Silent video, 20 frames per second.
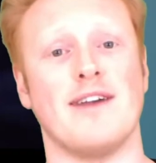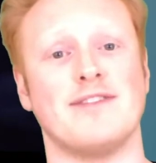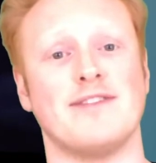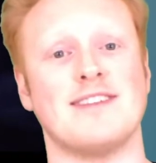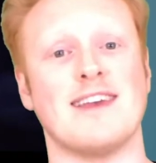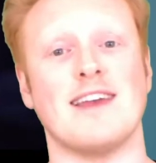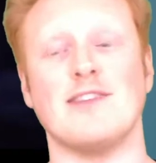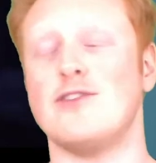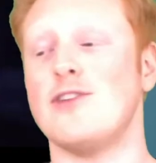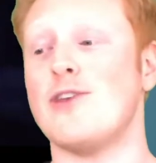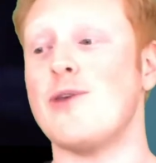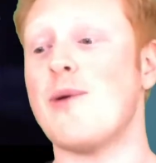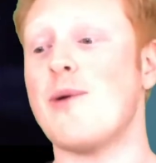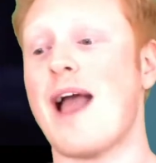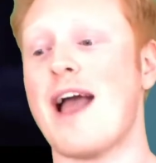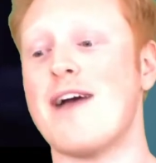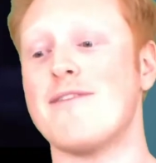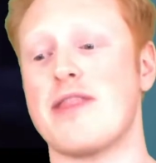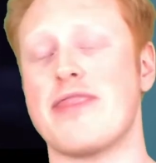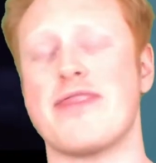I've said? Do you
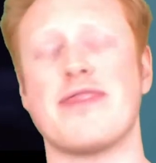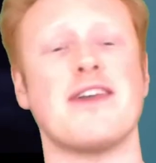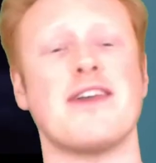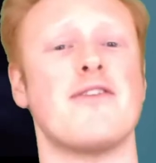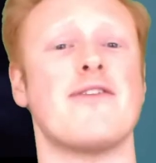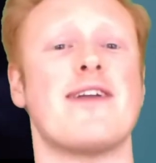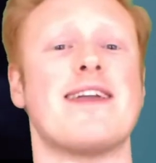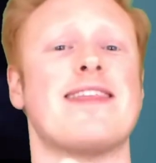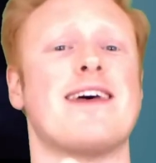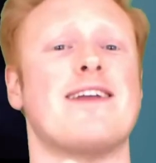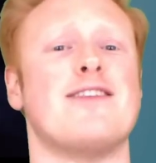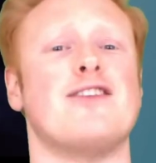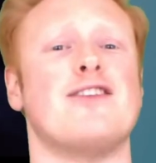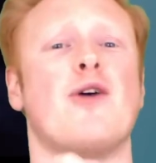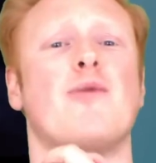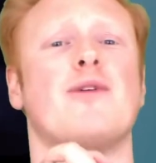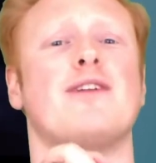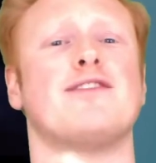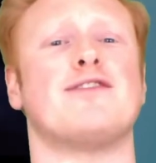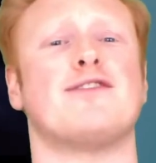have a theory that no
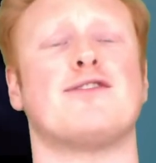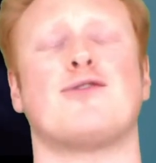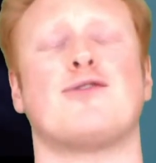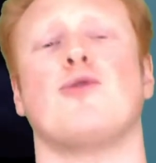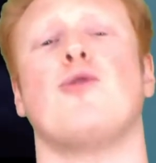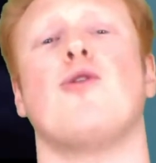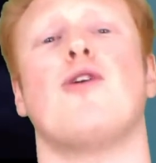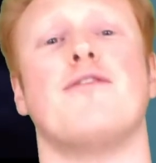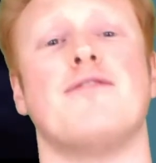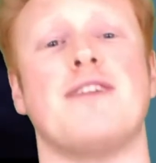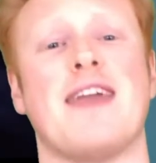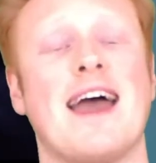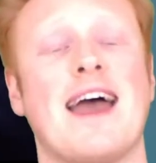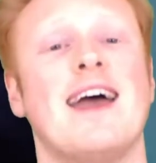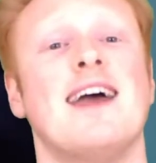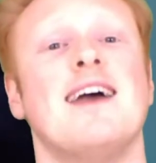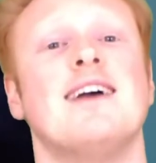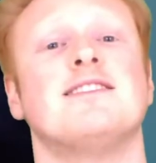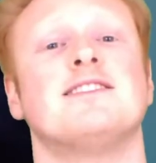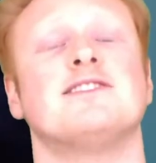one has thought of yet?
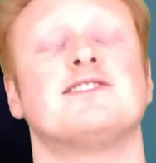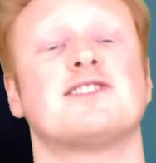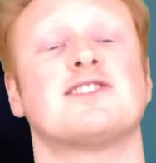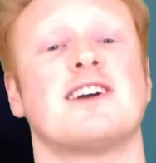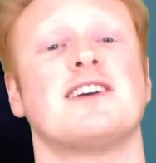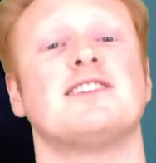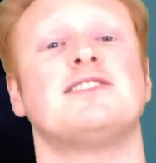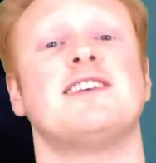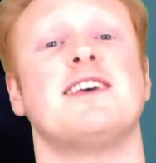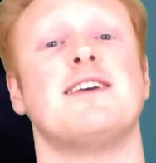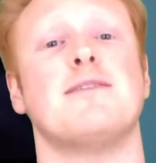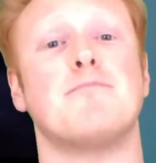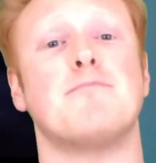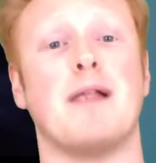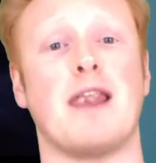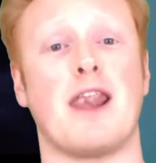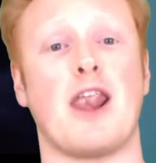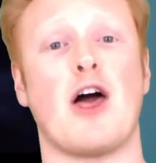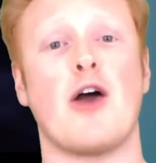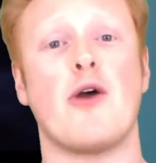Discuss it
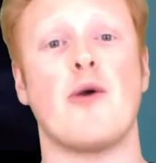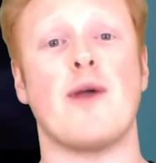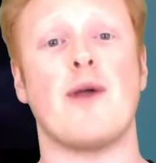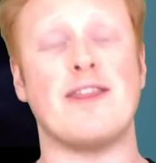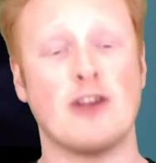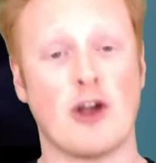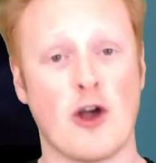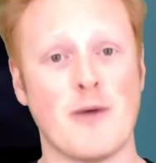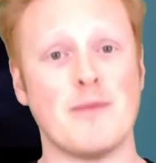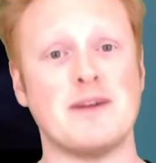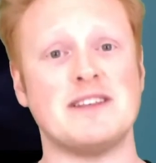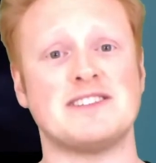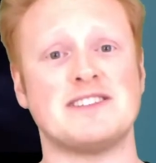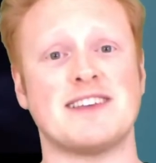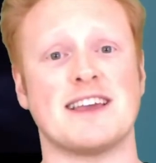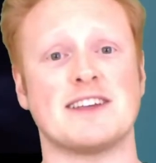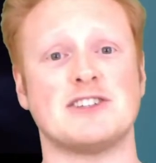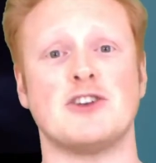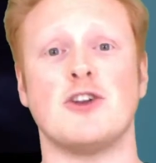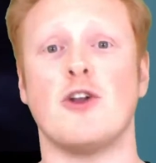below in the comments
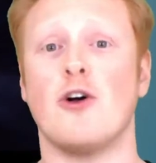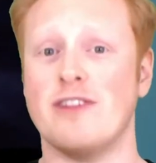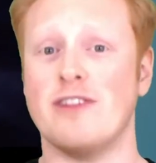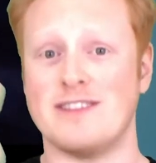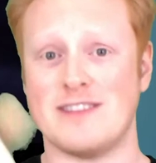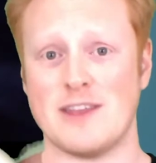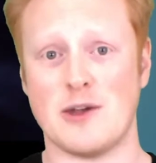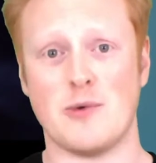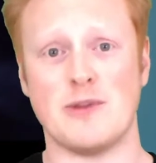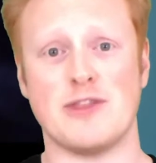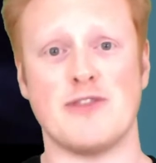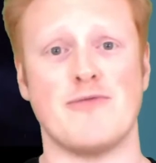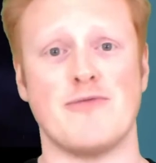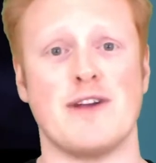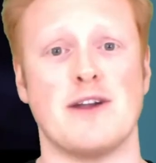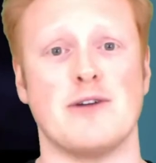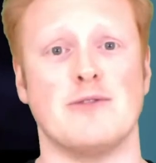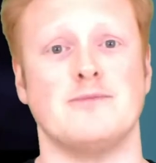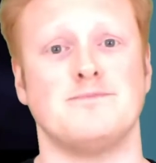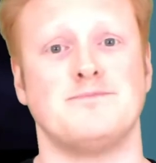section on the Deal with the
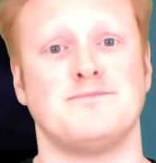Reel.